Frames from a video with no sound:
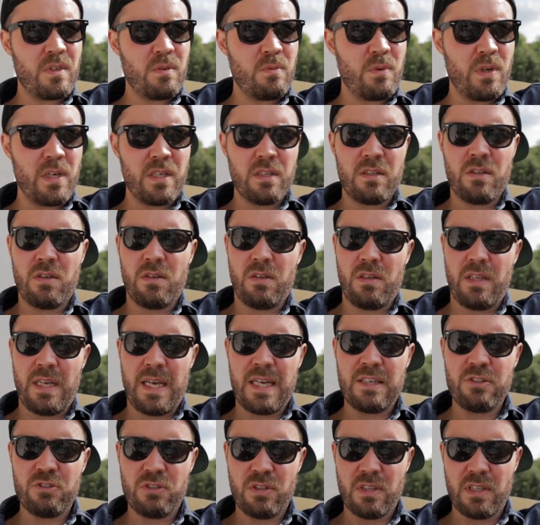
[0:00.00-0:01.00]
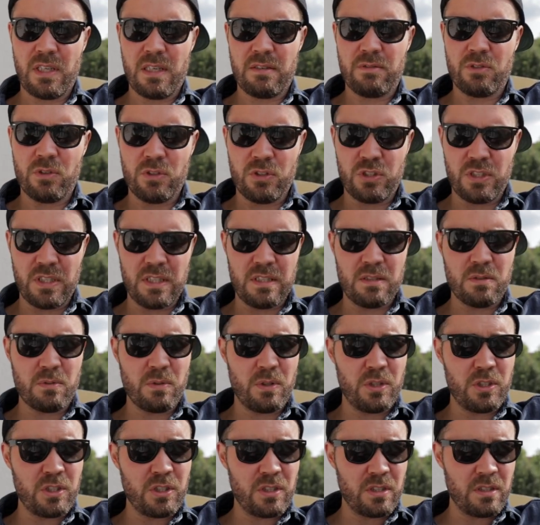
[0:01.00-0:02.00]
what I'd call entry level jeans,
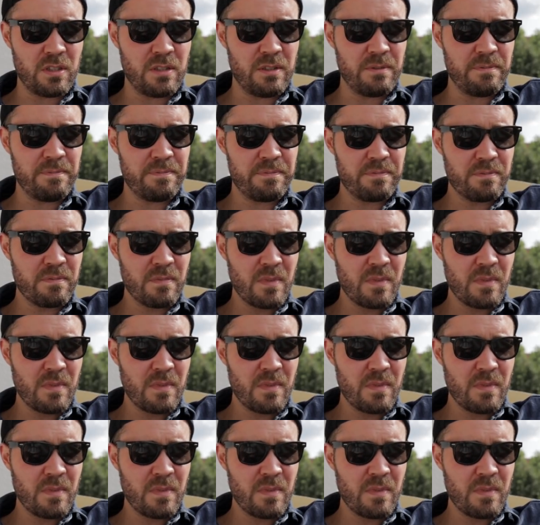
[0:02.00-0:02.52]
which are